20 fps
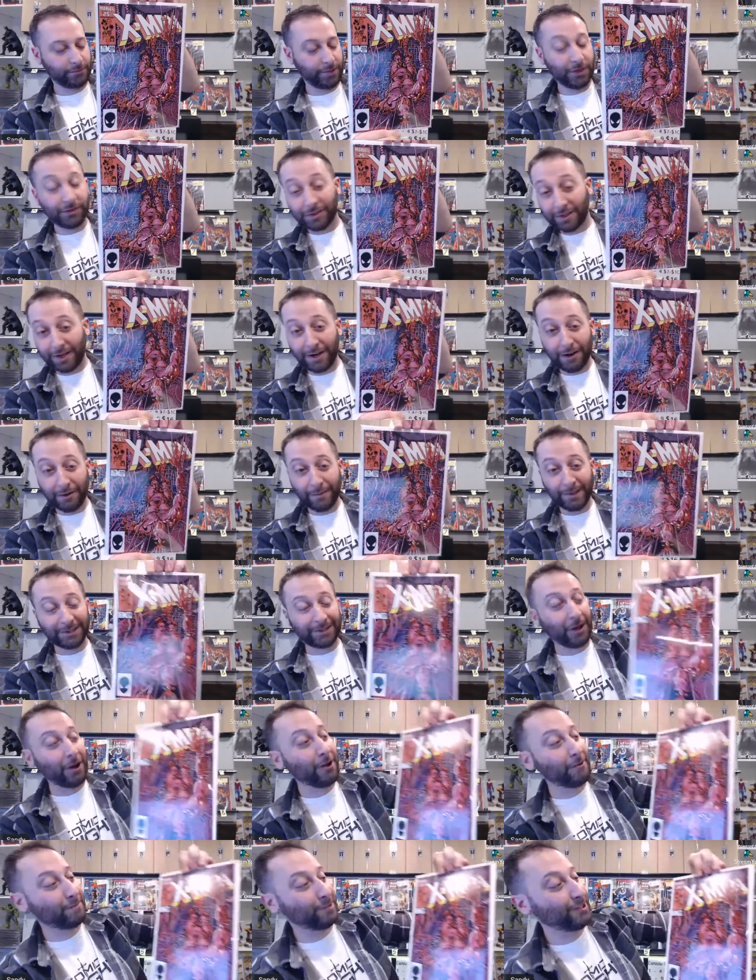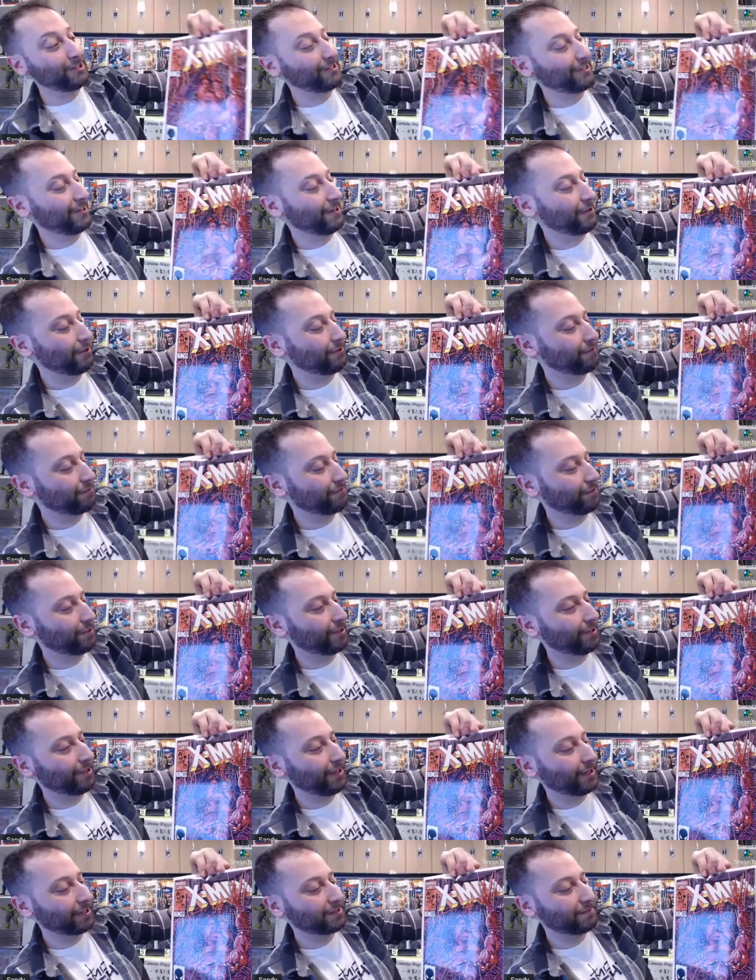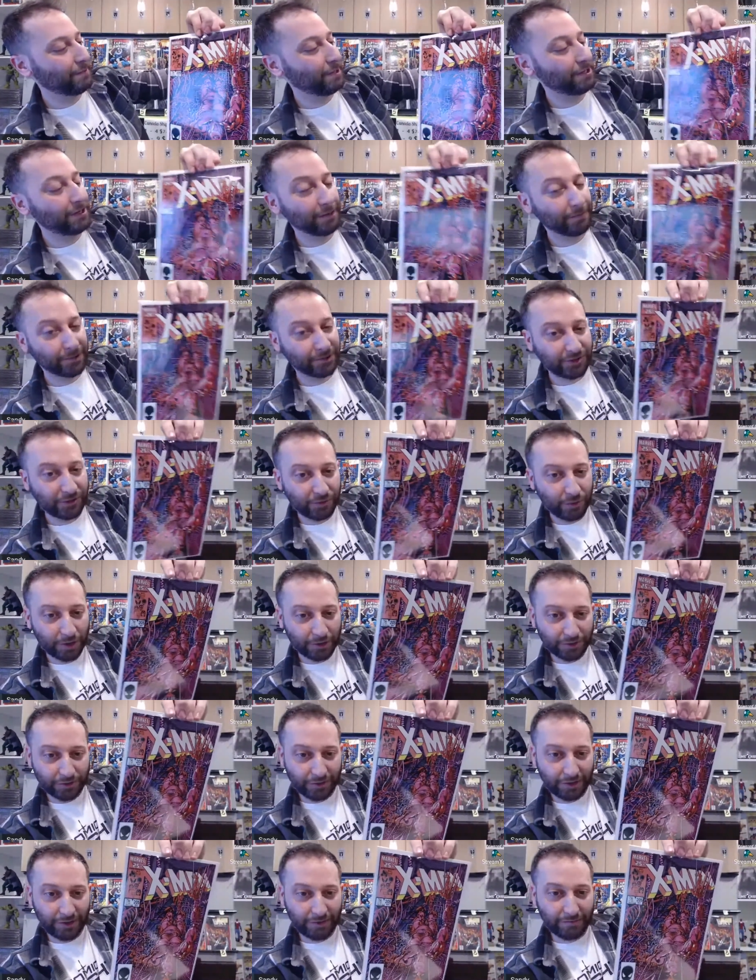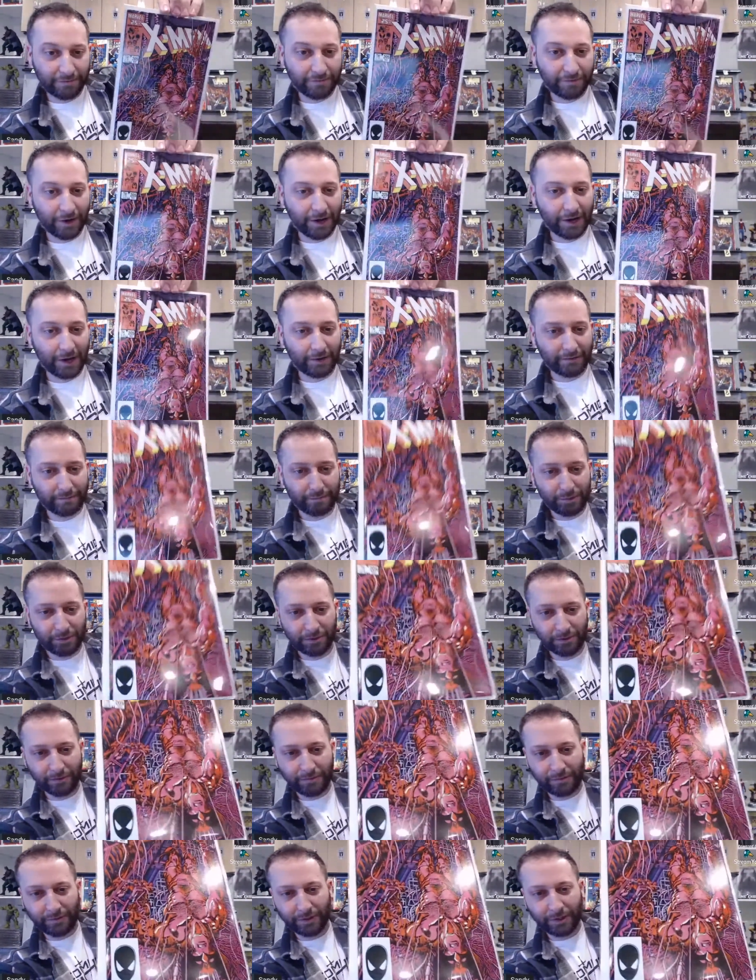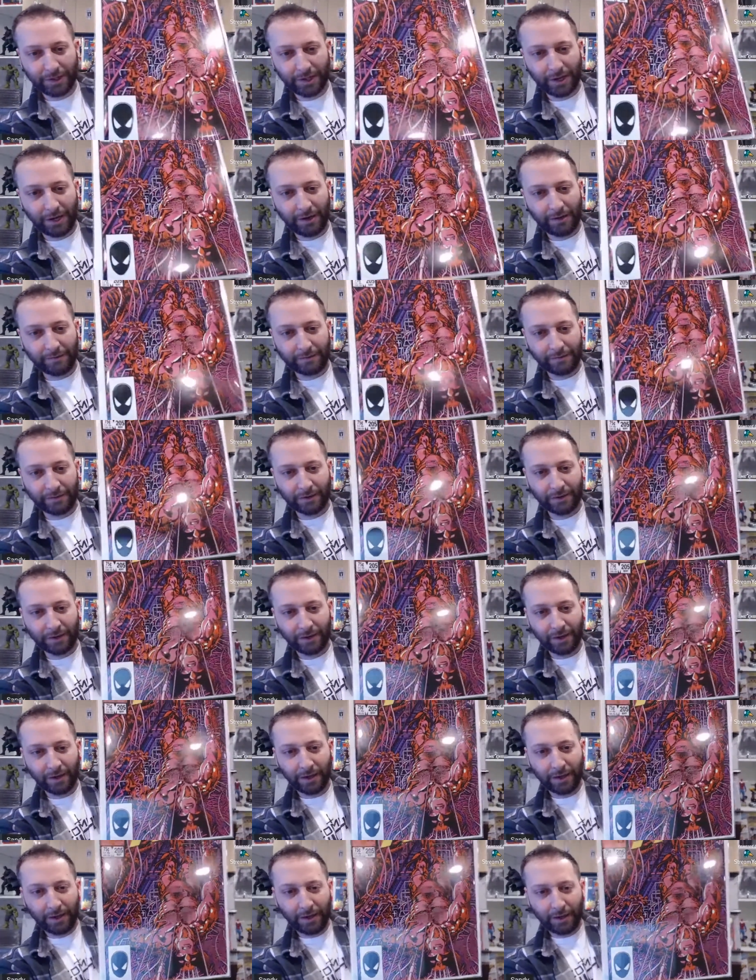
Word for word: here's a near mint copy of uh, X Men number 205. Beautiful cover.